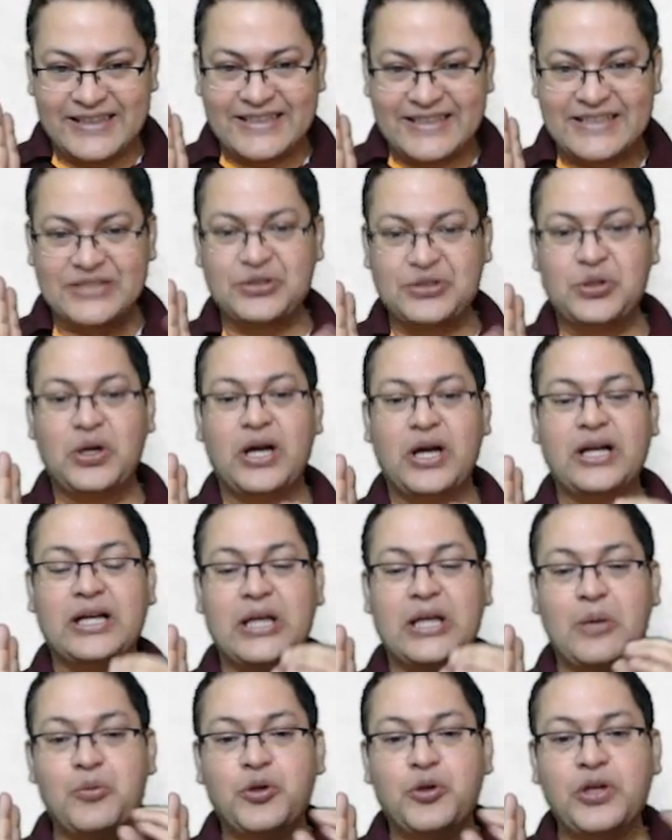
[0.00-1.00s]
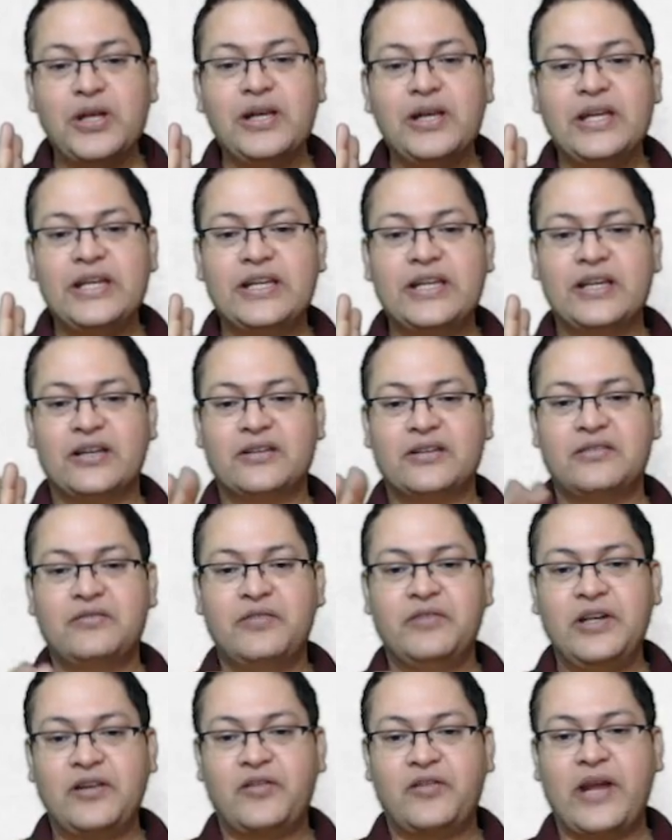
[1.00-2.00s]
So, a communal leader
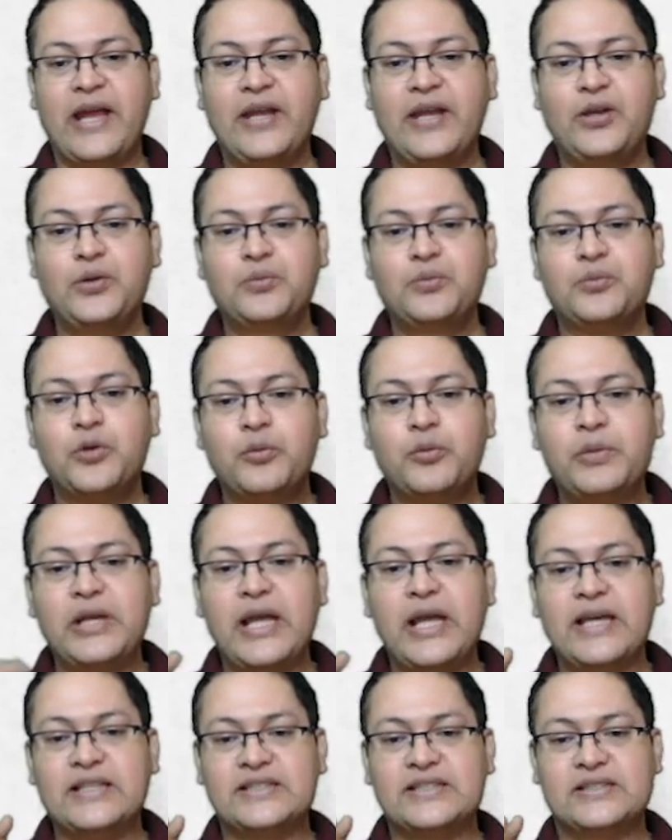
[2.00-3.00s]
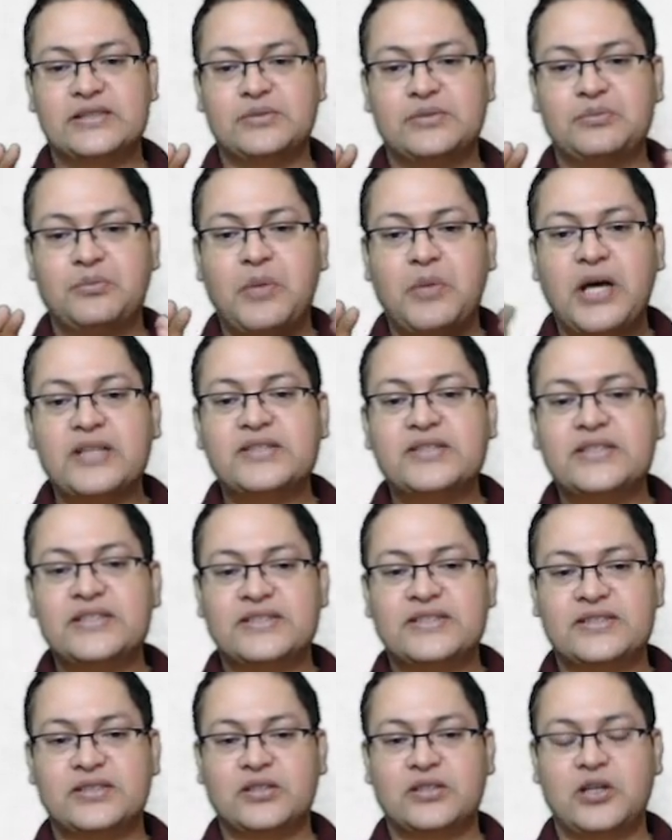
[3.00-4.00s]
will try to mobilize
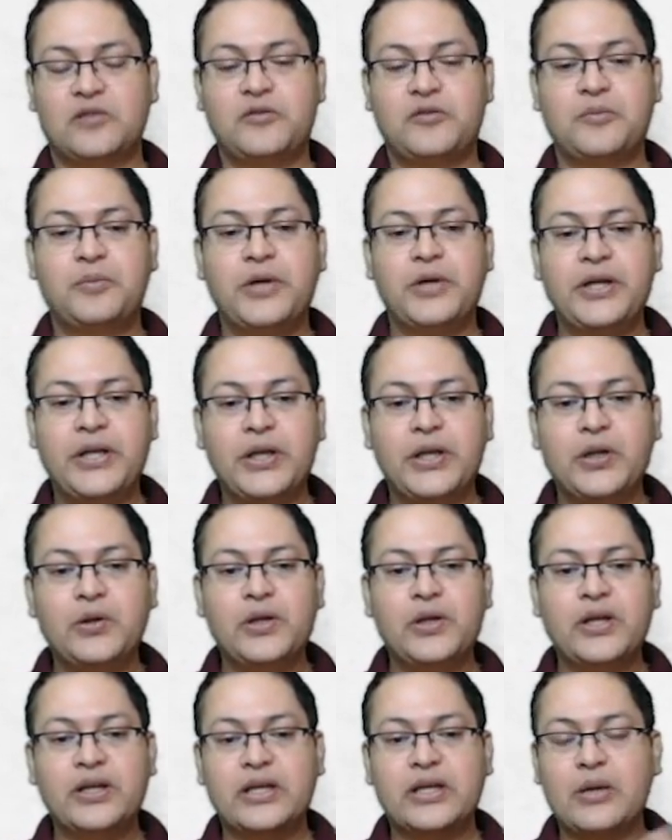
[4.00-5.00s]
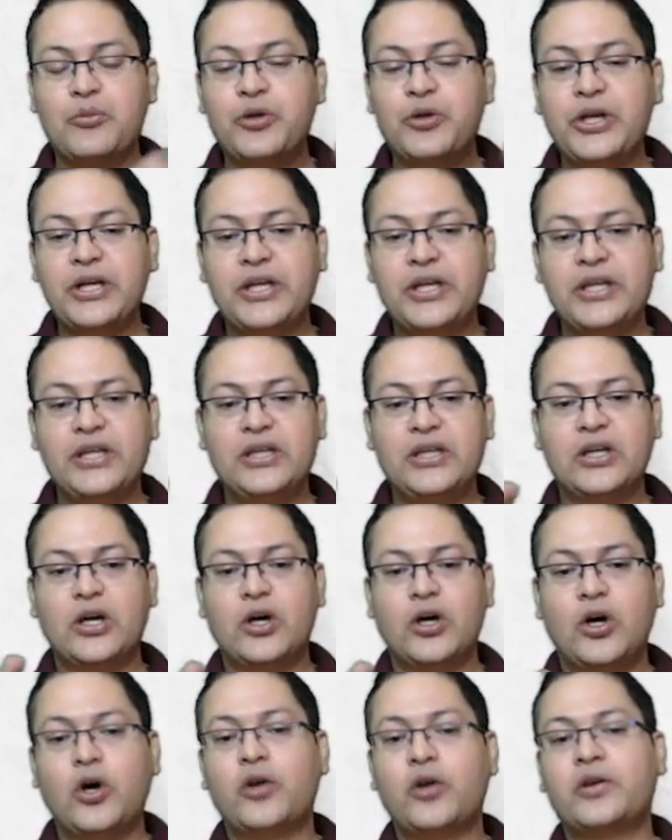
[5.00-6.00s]
masses of a particular community
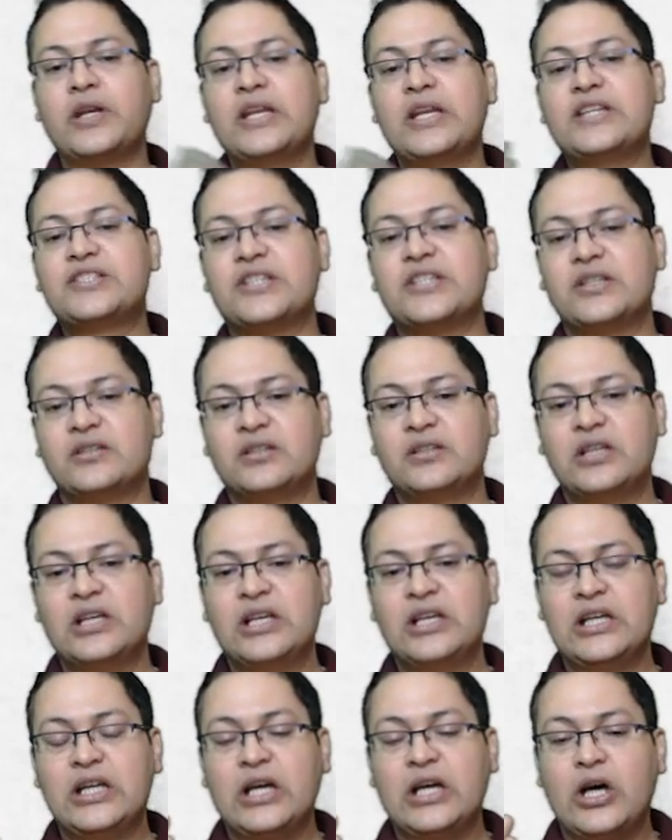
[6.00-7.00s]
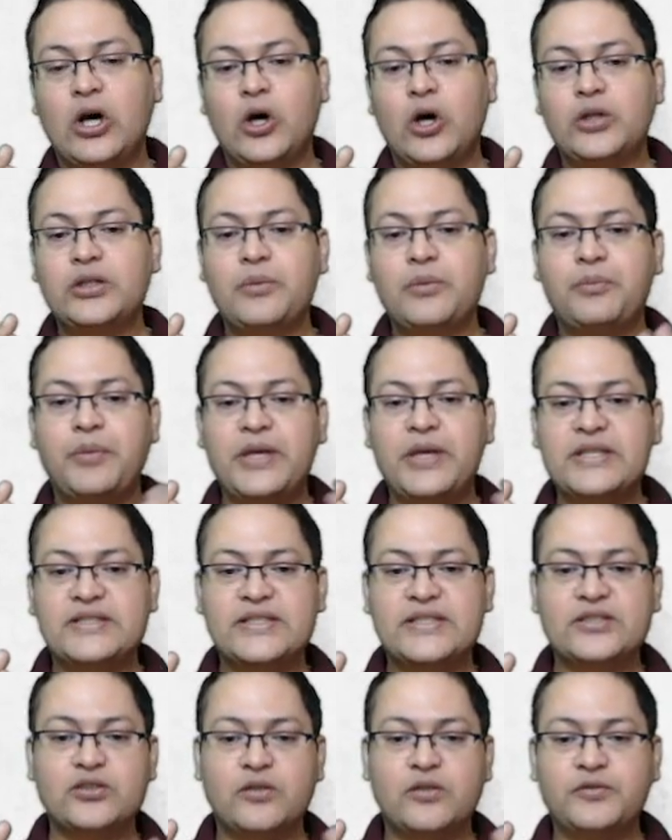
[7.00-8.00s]
or religion on the
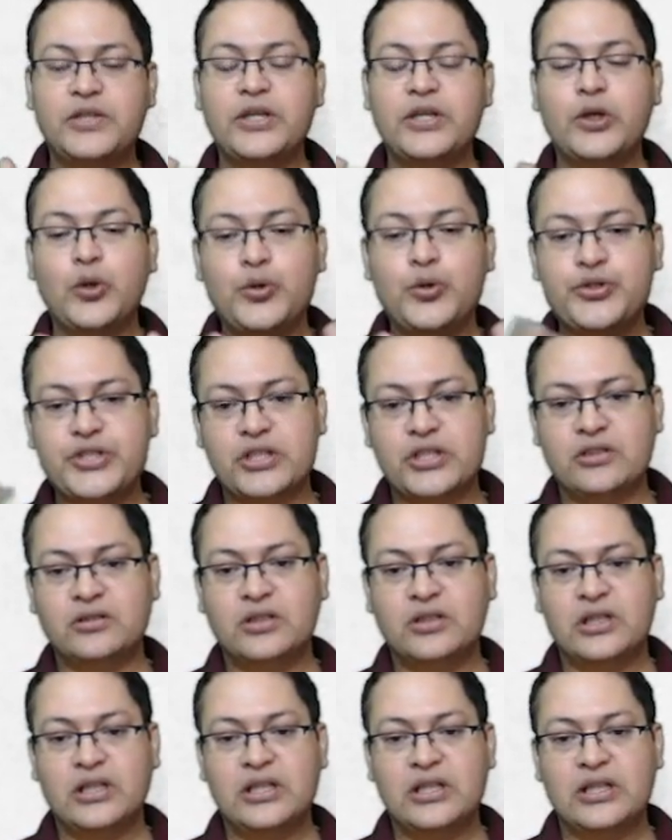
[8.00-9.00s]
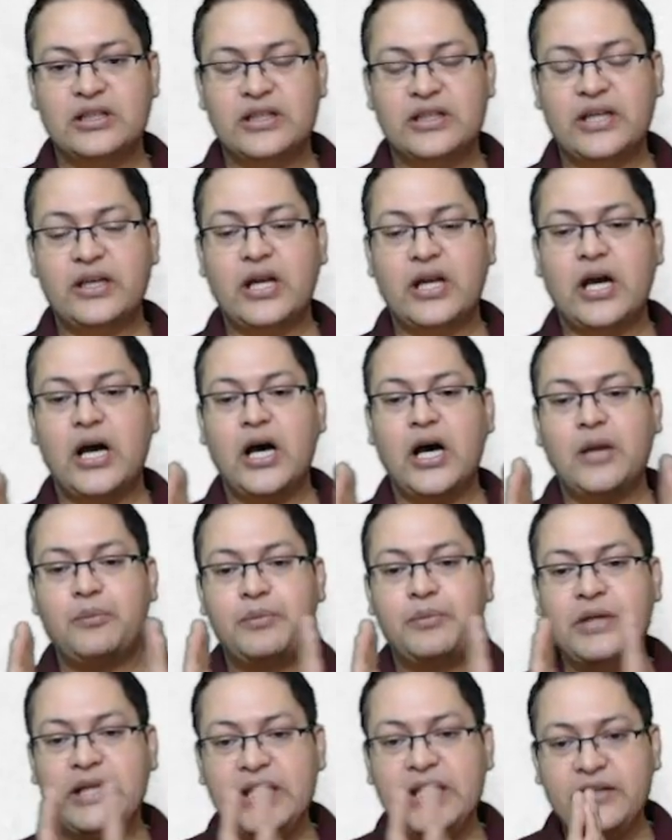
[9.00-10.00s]
basis of the notion that our
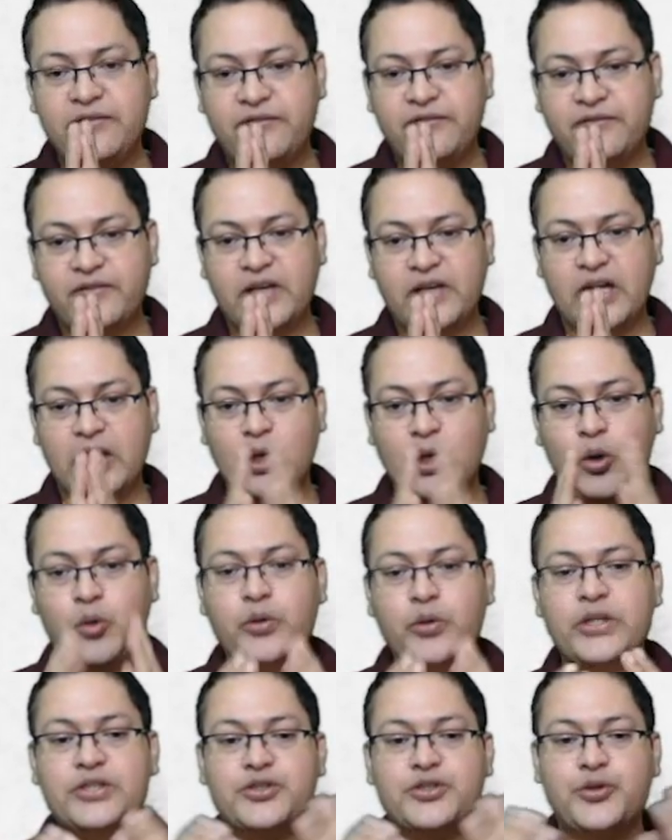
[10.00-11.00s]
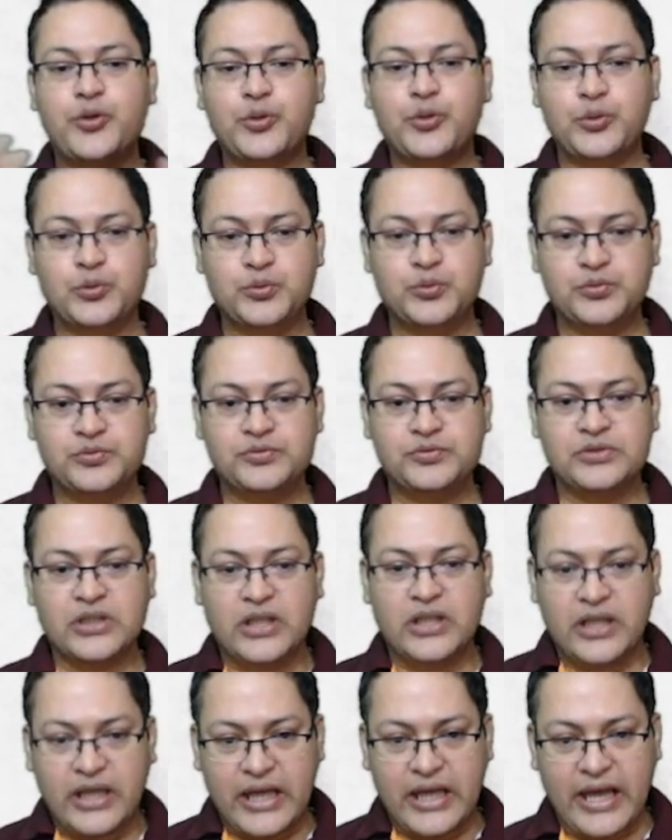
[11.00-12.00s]
belief alone is true
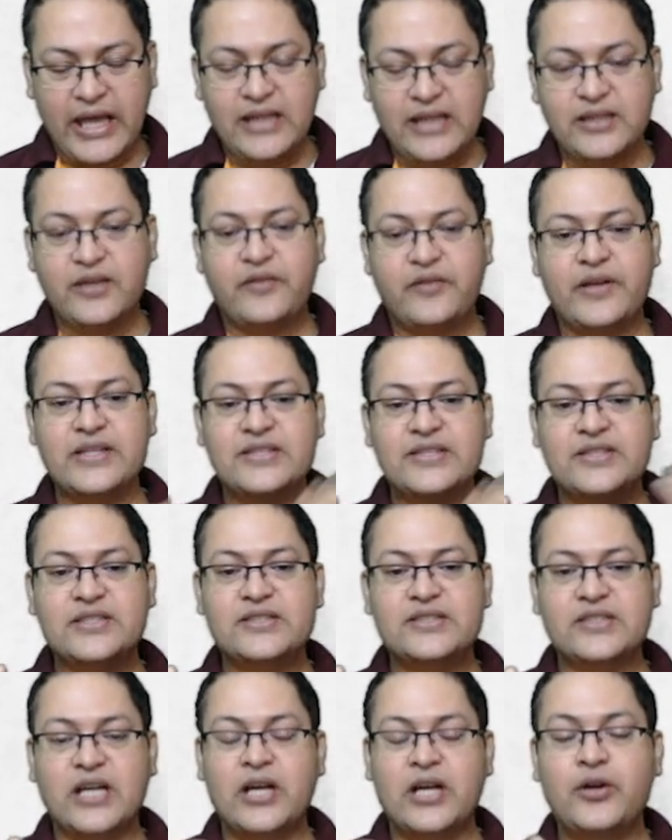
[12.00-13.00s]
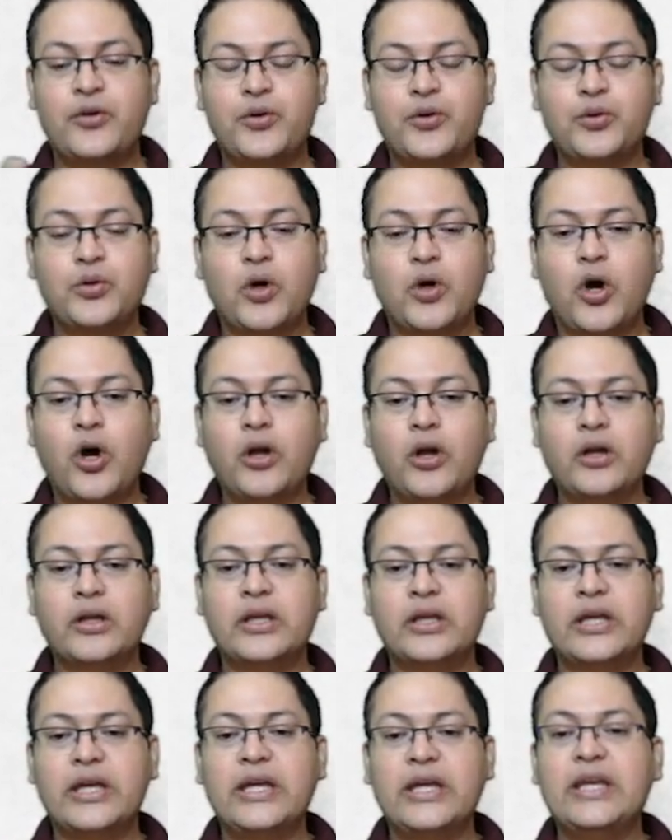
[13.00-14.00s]
and the rest is untrue or
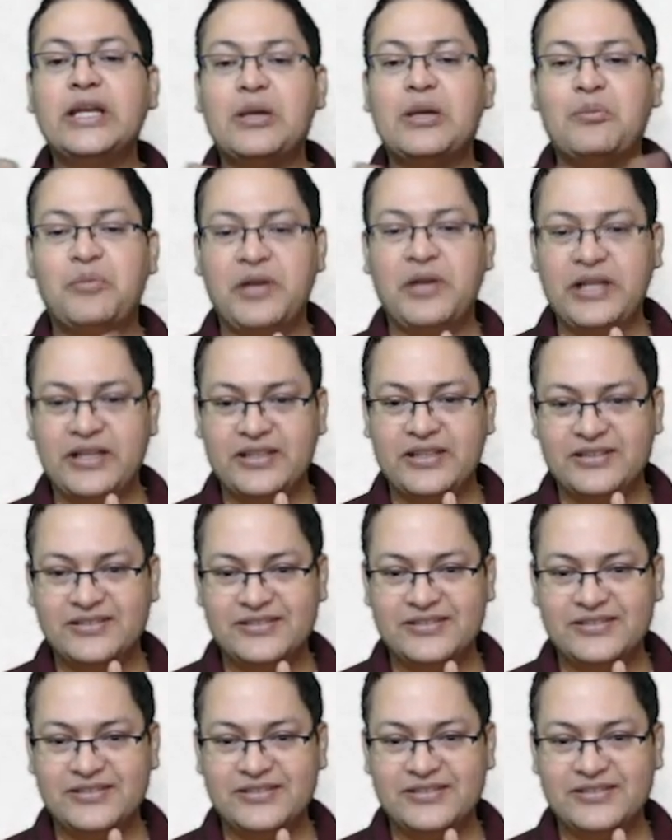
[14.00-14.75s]
incomplete.